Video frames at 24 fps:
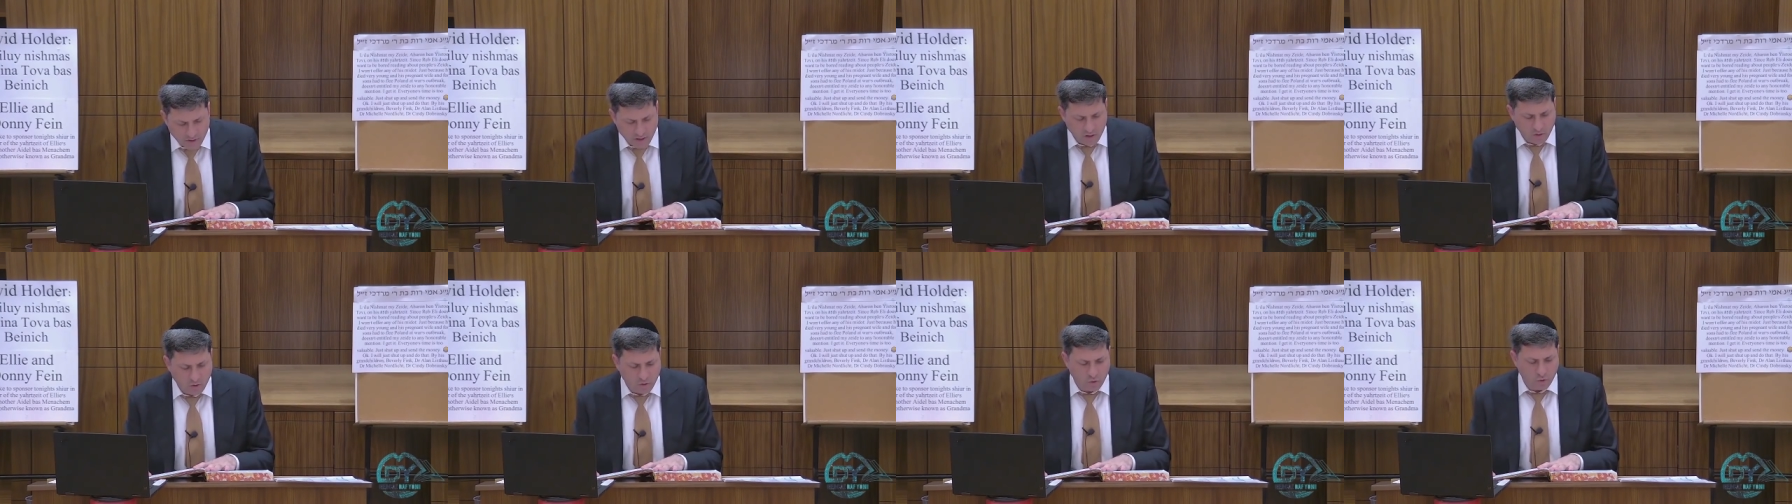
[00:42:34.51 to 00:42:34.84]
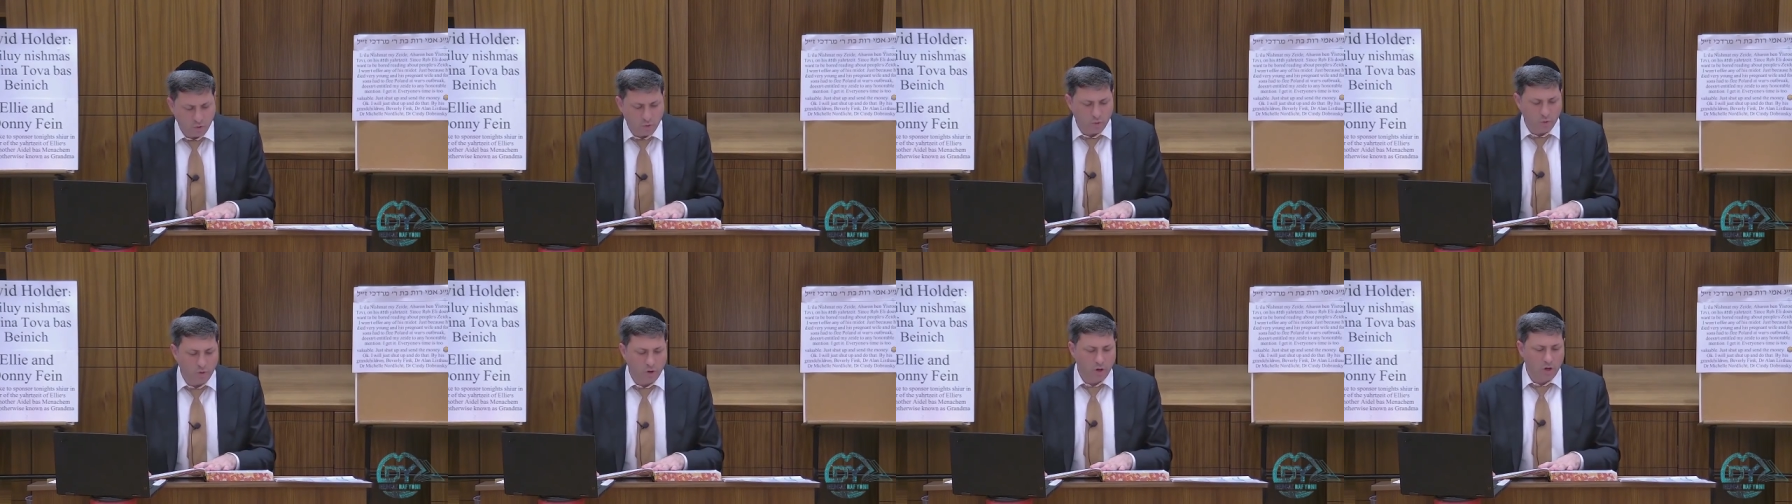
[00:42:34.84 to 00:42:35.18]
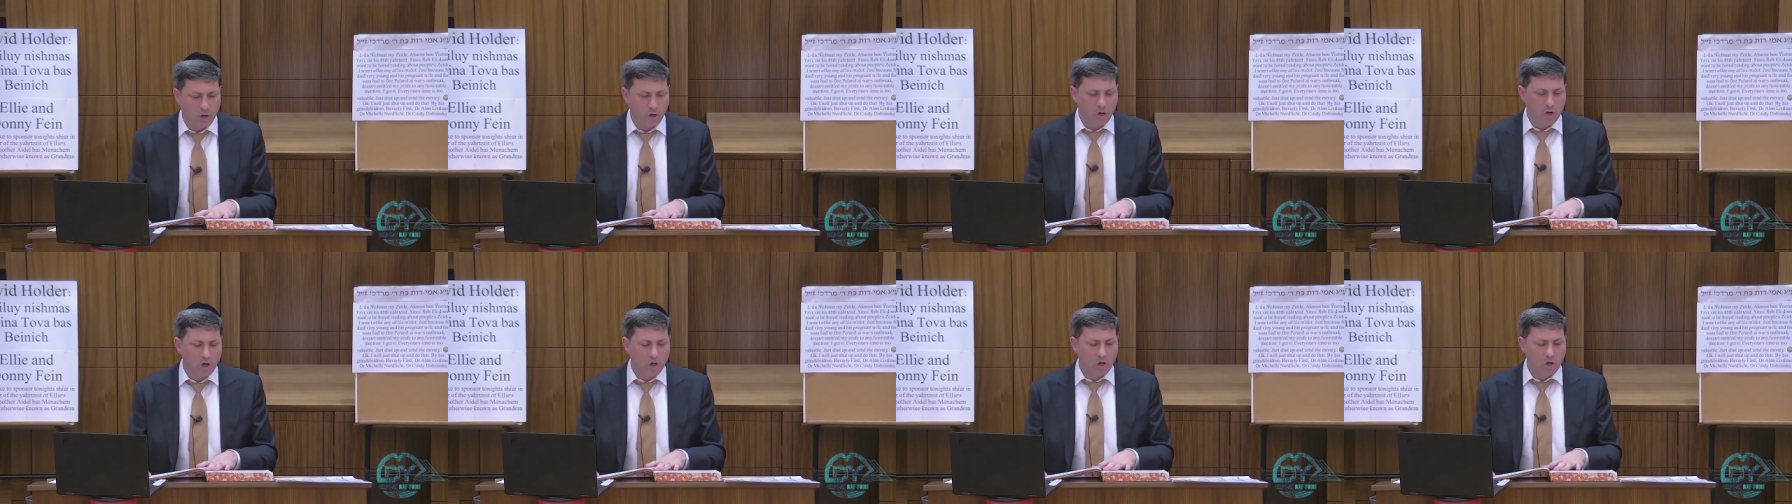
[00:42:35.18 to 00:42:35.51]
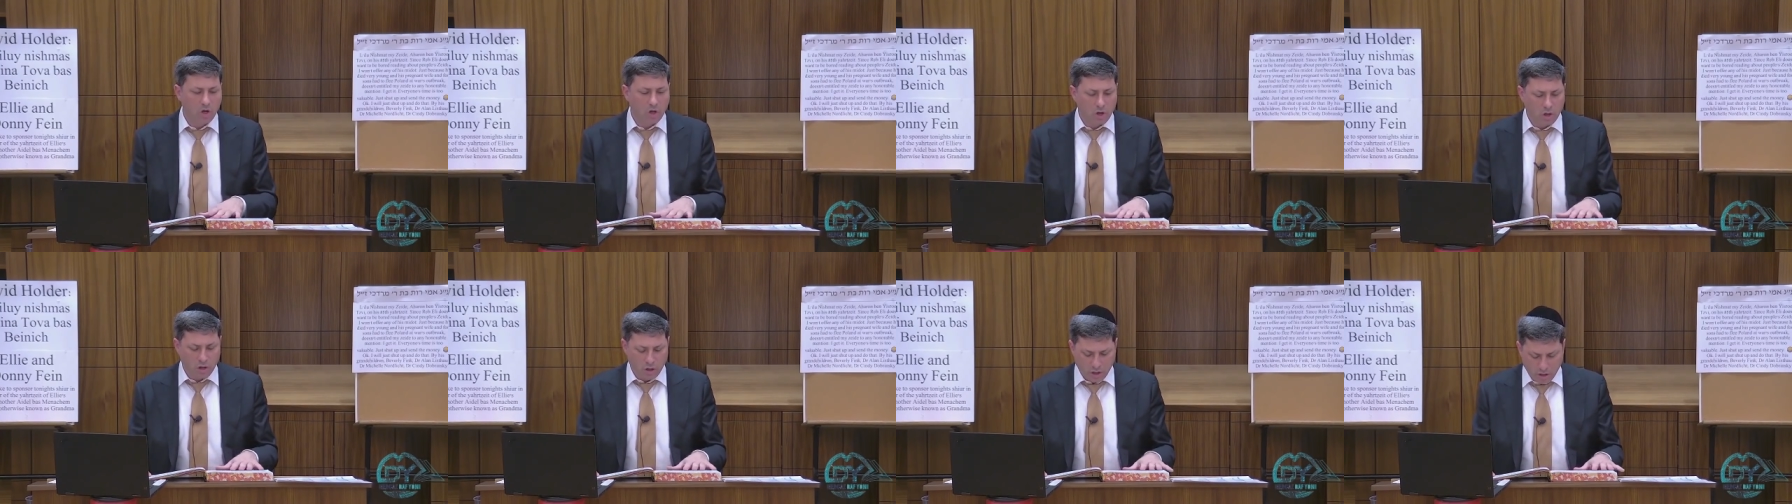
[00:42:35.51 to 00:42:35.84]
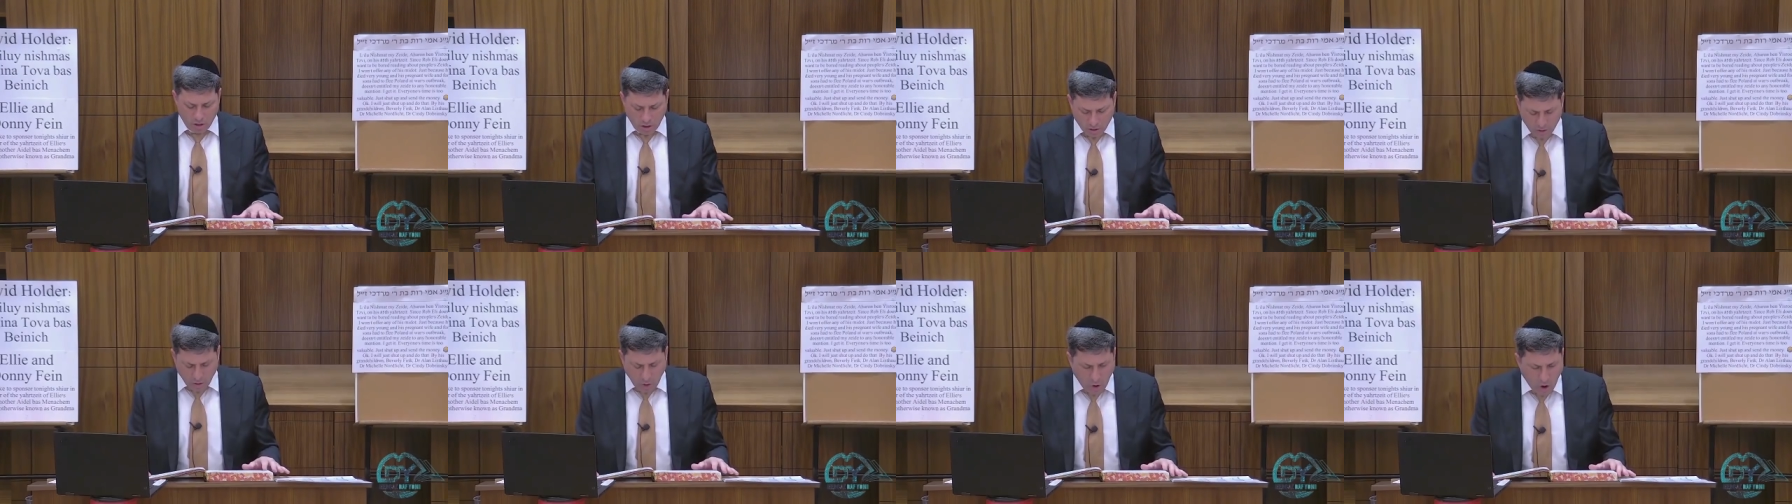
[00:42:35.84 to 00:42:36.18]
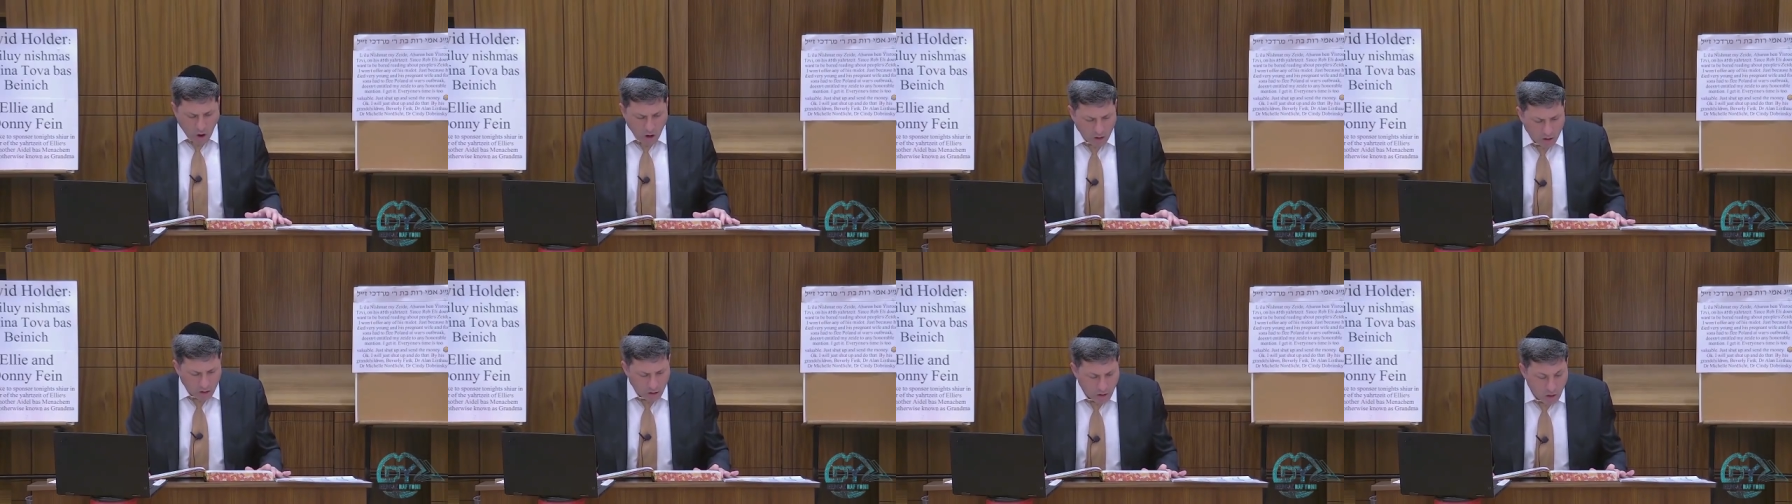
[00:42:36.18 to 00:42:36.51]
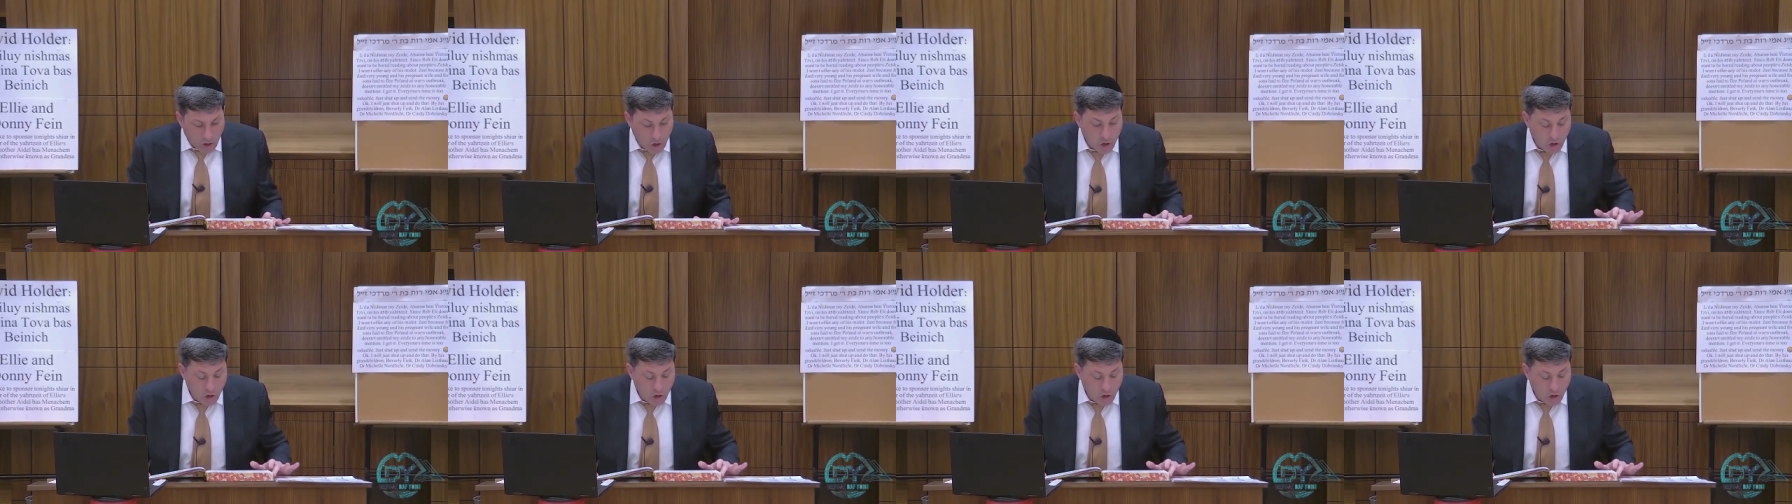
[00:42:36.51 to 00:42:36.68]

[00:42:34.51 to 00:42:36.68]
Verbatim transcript: it to the dog.